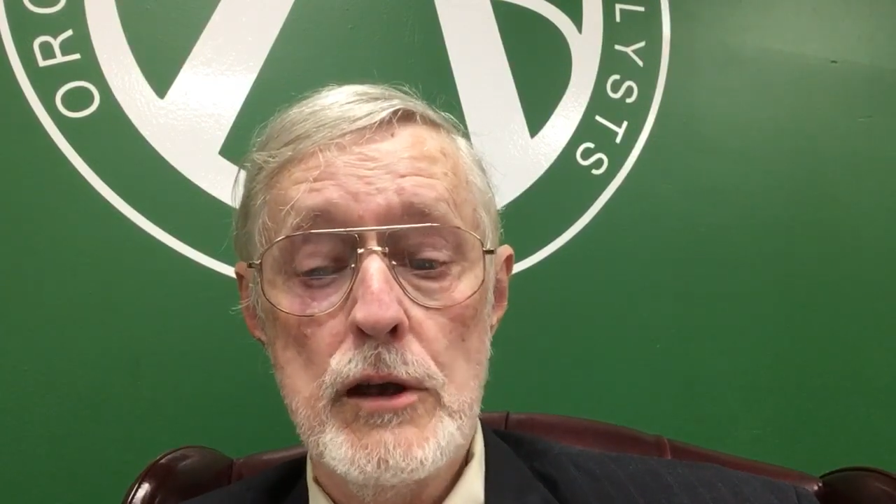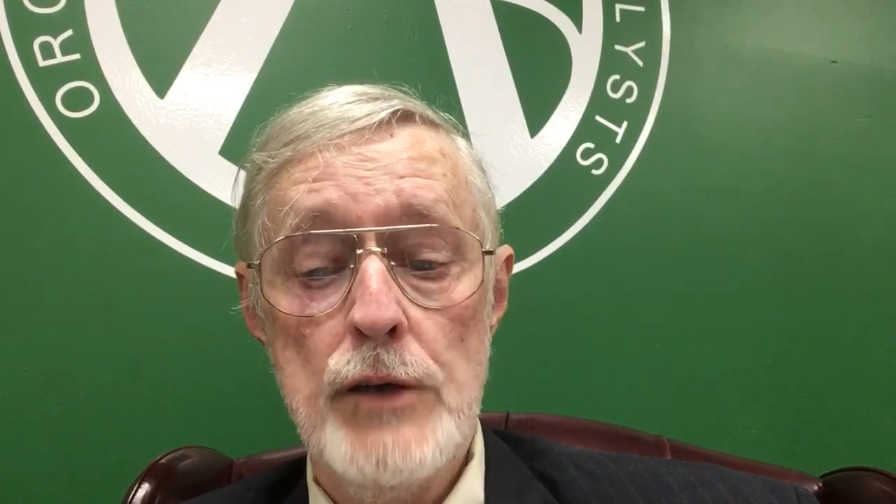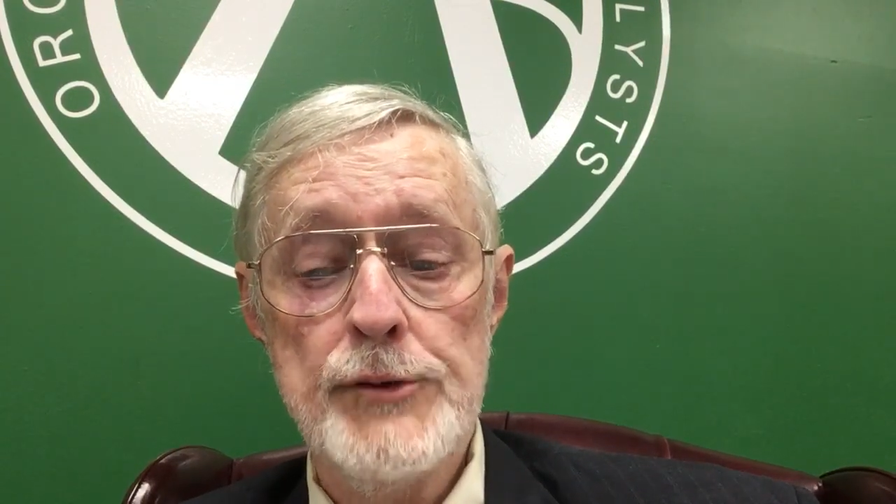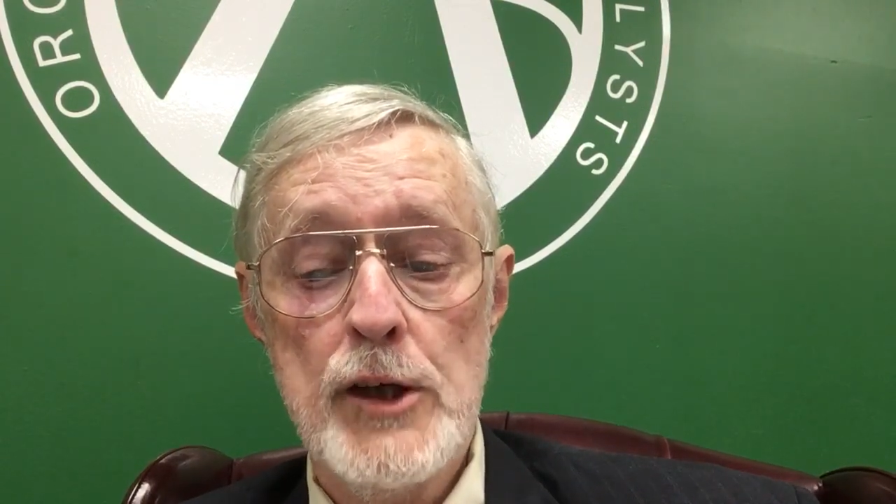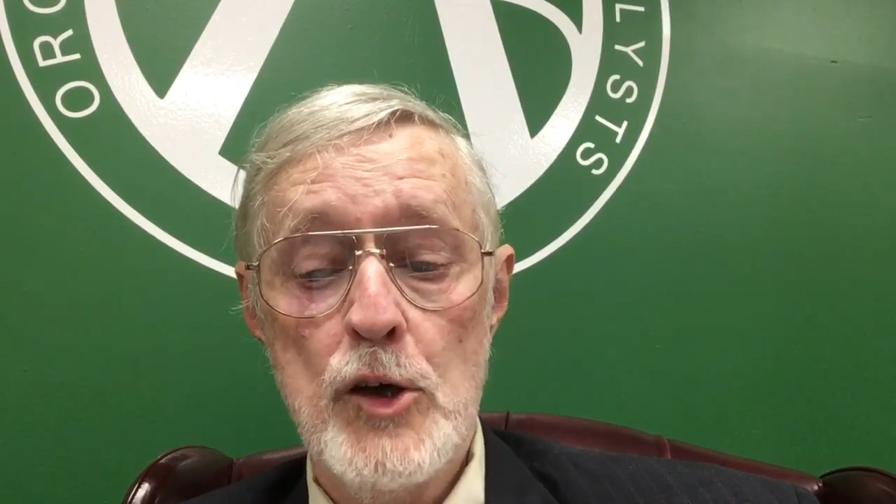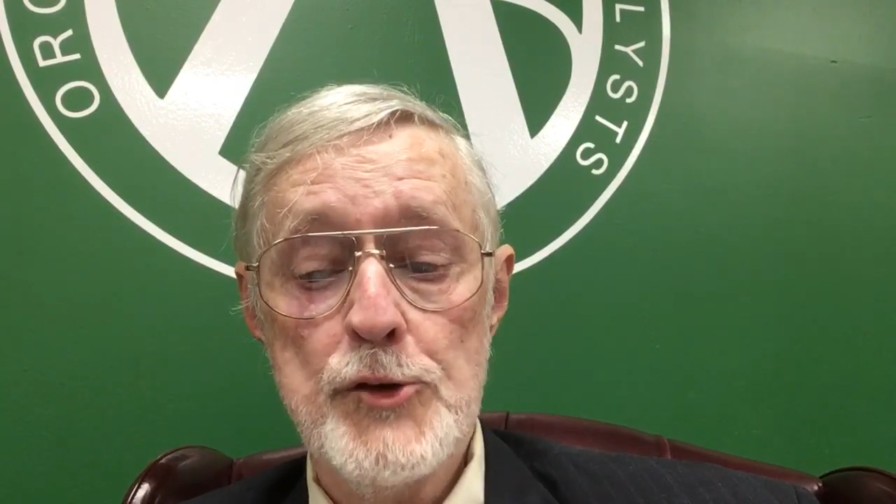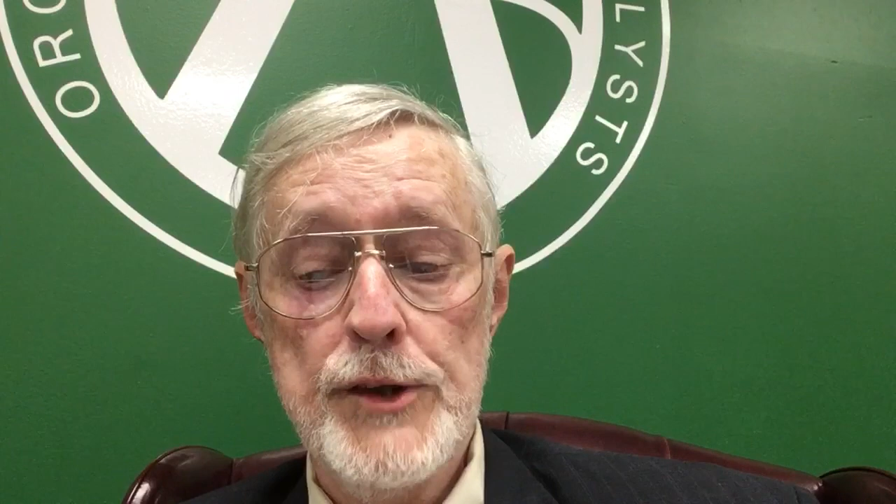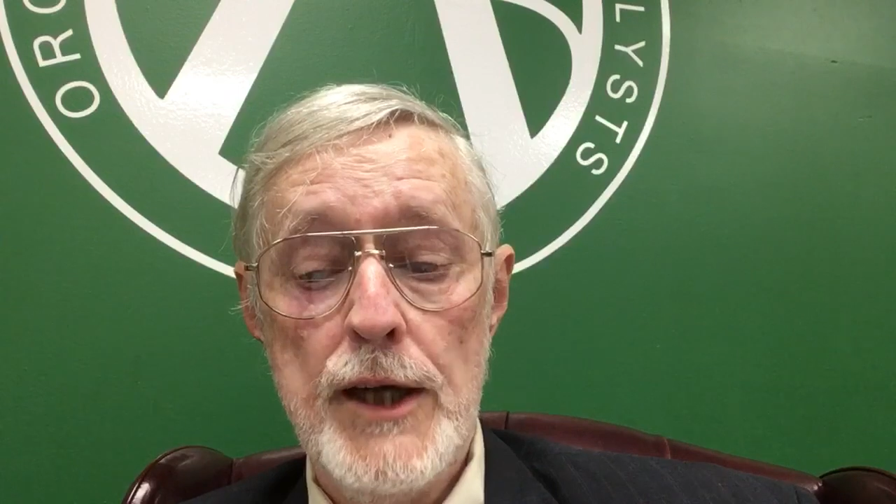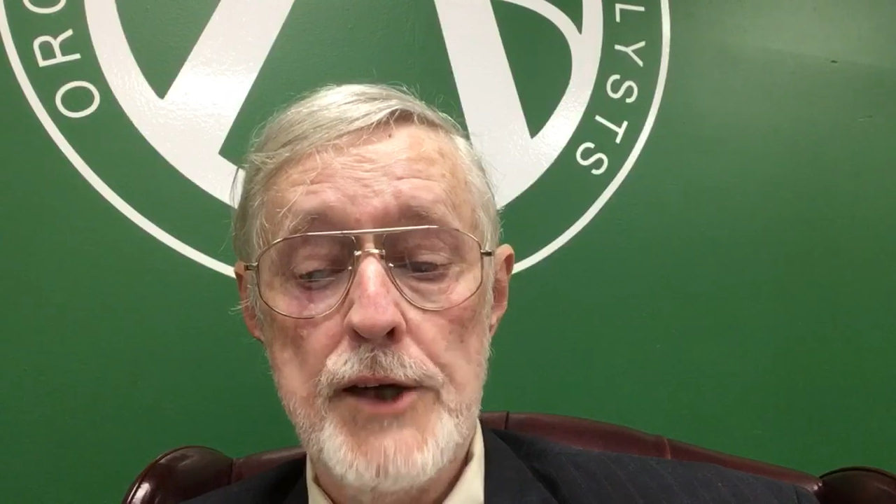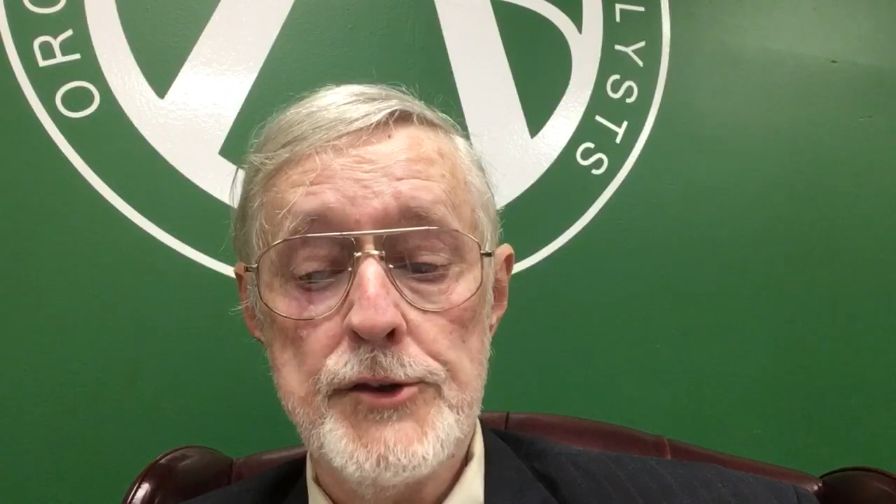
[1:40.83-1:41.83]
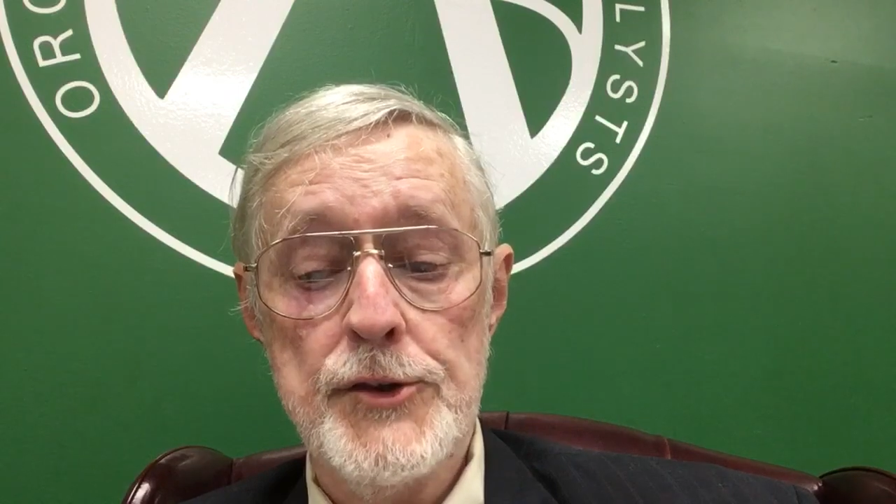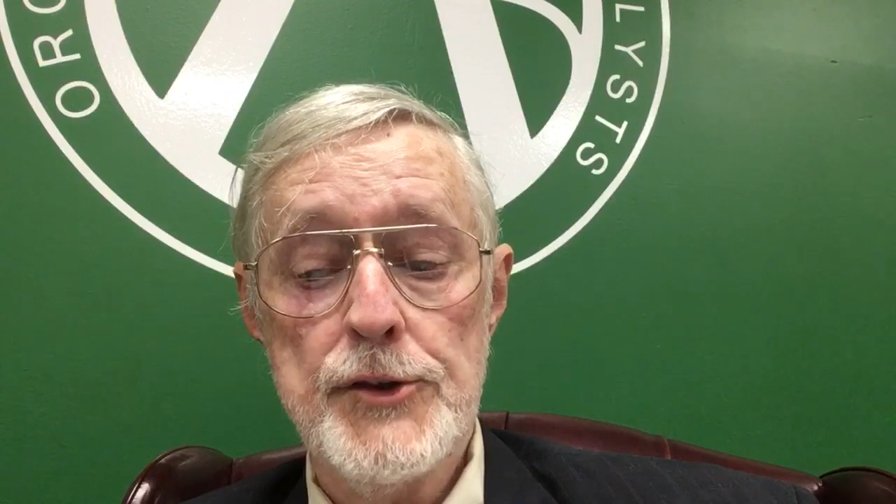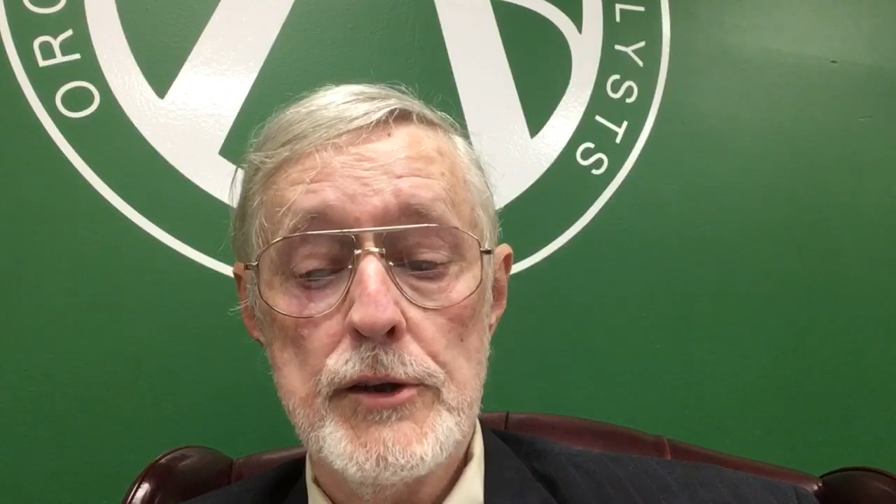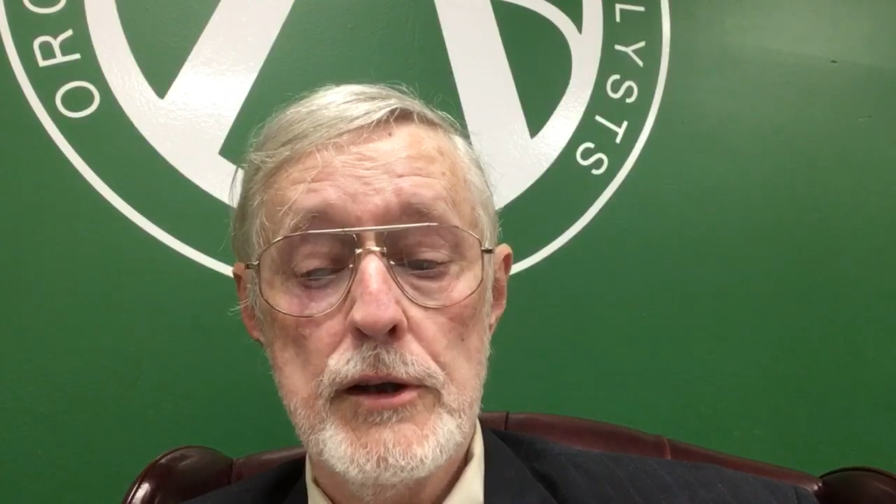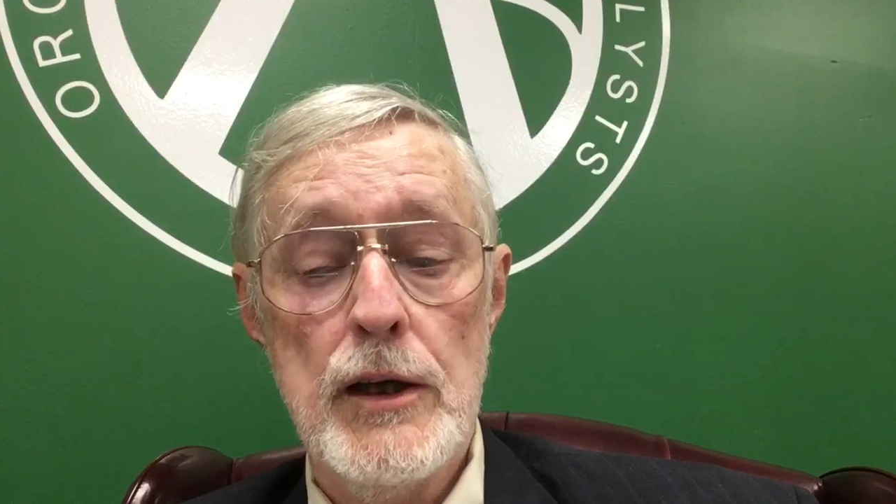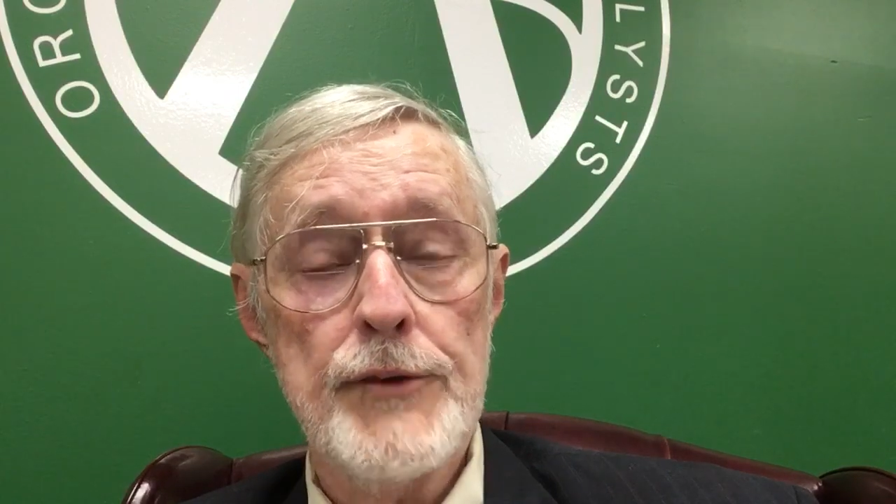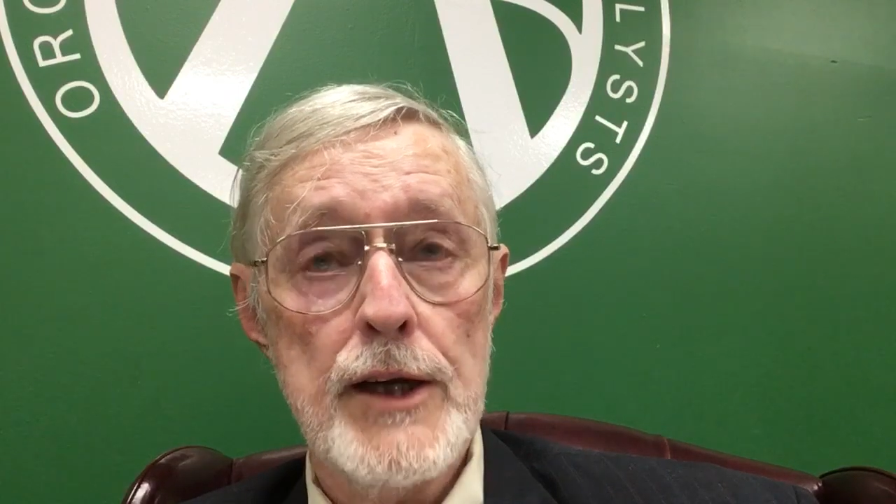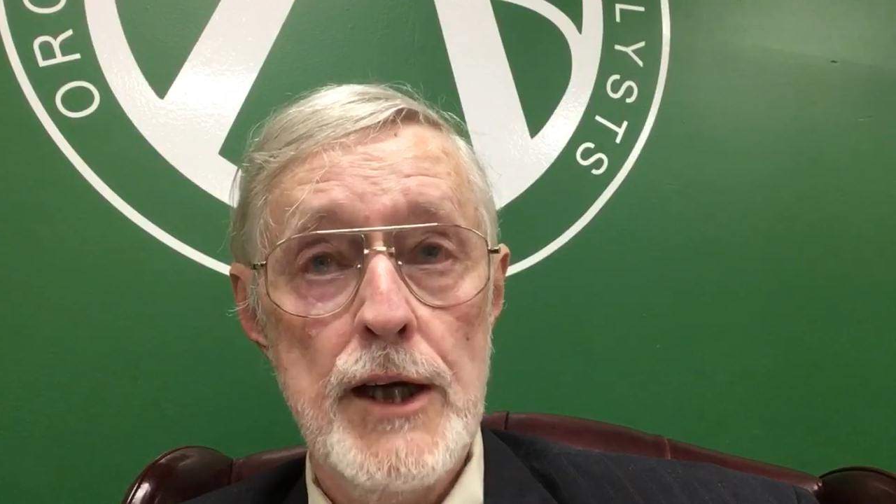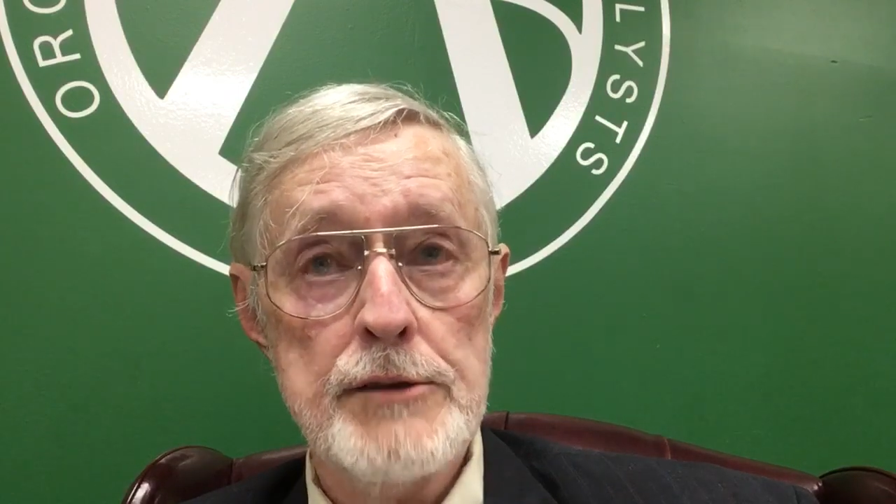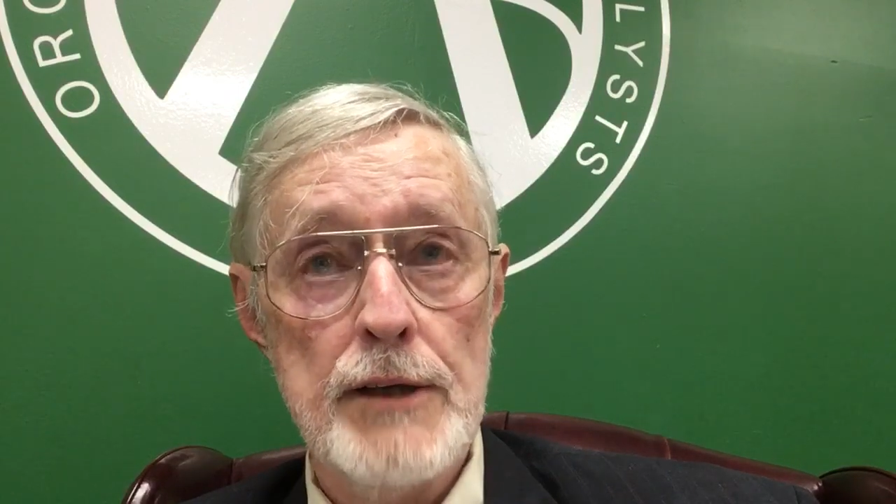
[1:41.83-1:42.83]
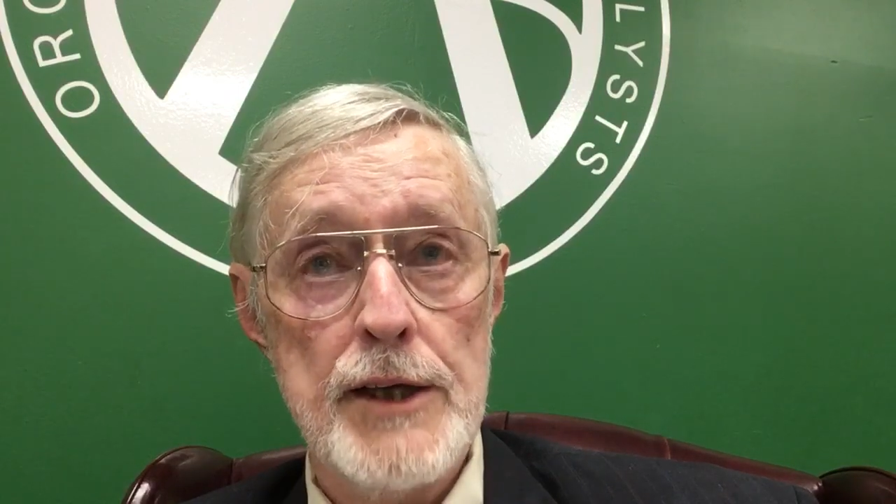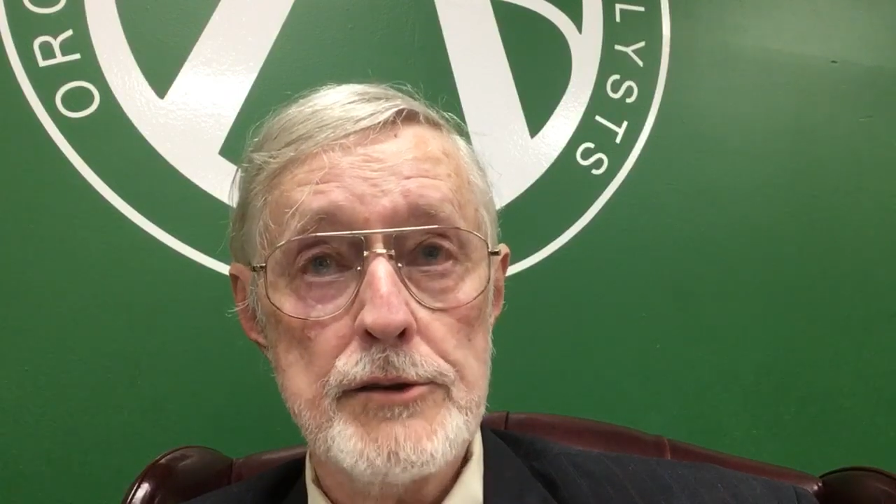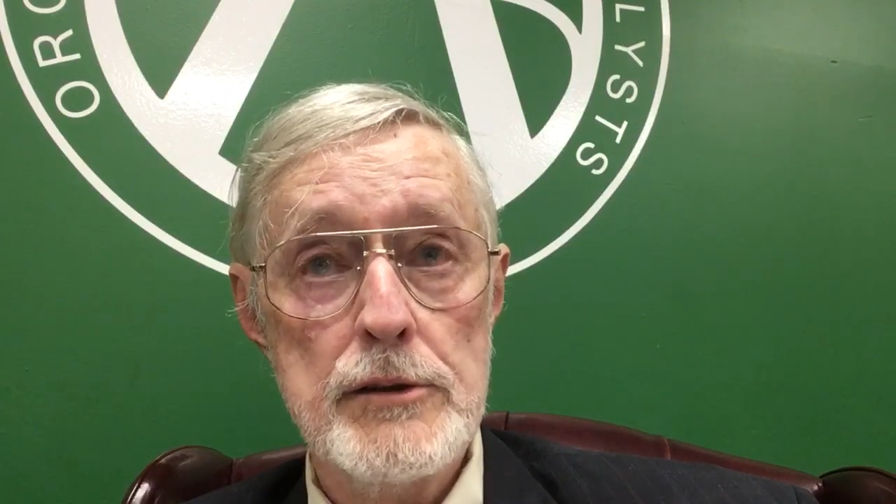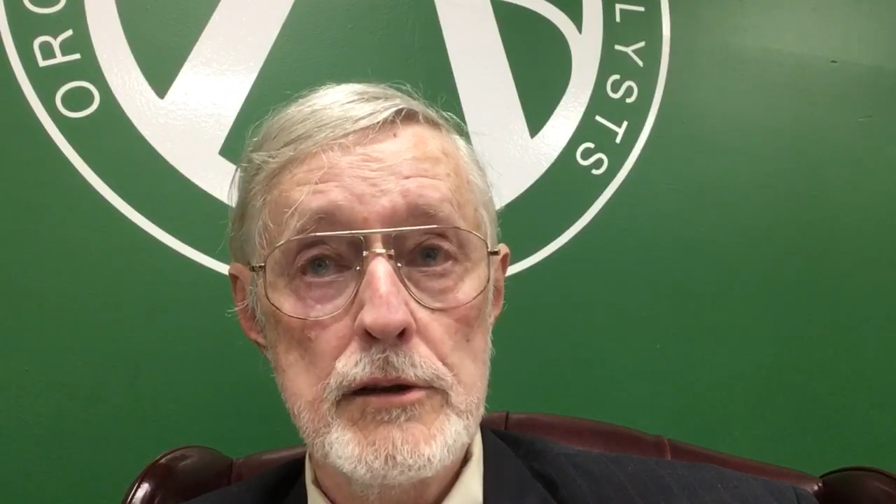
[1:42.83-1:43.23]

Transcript: of negotiations of the contract,